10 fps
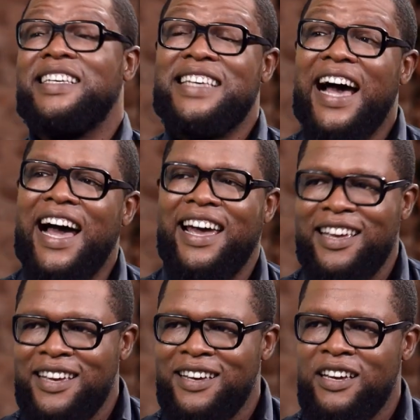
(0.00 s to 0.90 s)
is high,
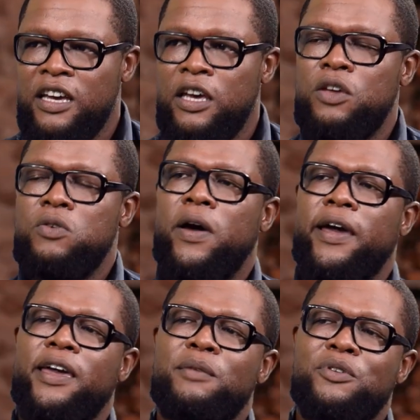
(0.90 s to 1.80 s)
you are
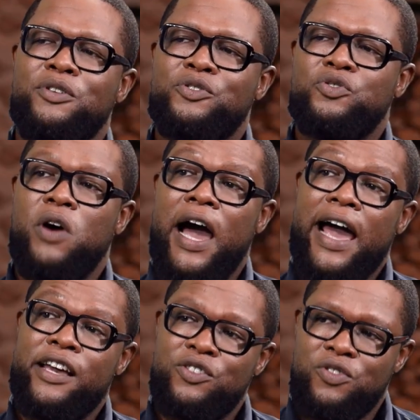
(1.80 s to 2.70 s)
able to
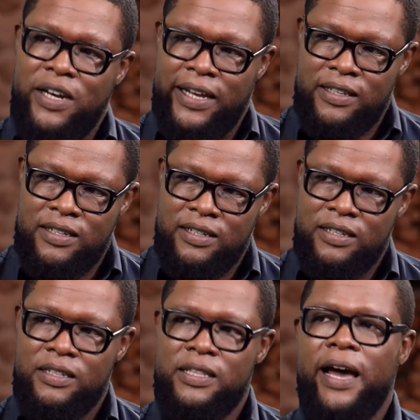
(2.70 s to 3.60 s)
isolate
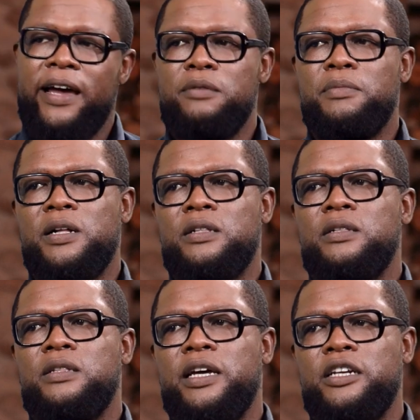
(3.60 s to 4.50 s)
the animal
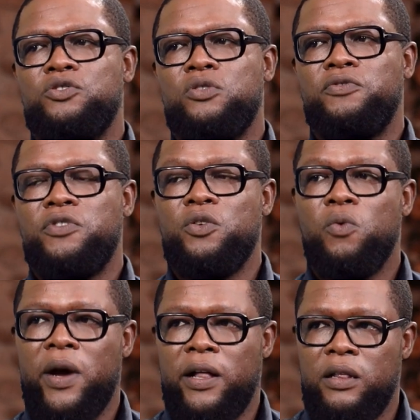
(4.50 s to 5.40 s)
that is not feeling
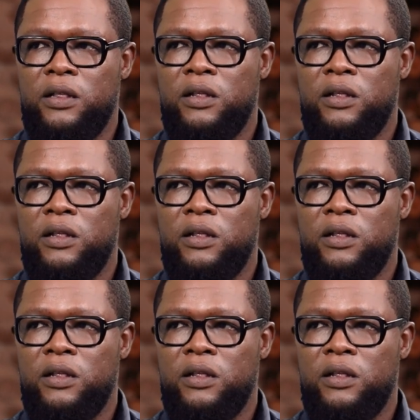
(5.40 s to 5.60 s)
well.